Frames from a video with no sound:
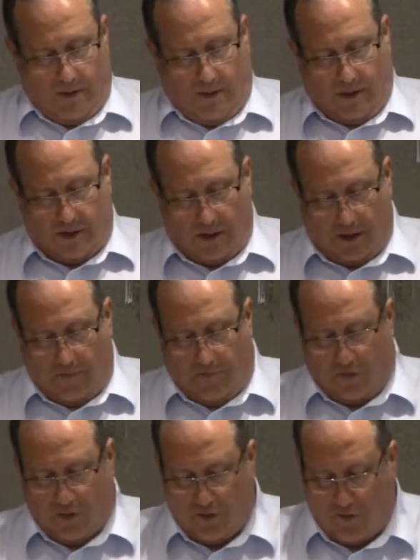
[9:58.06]
He said in
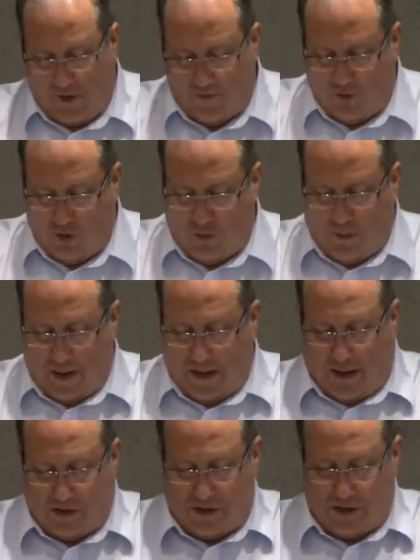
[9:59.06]
verse 5, although my
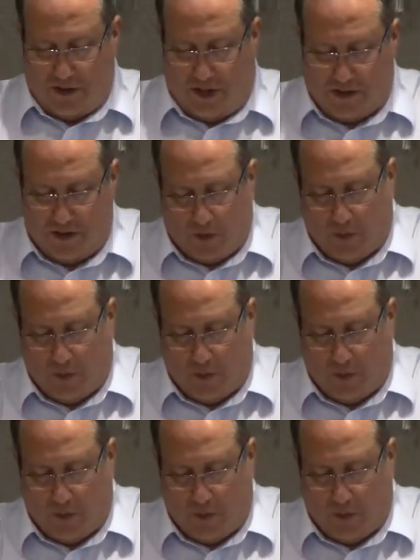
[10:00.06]
house is not so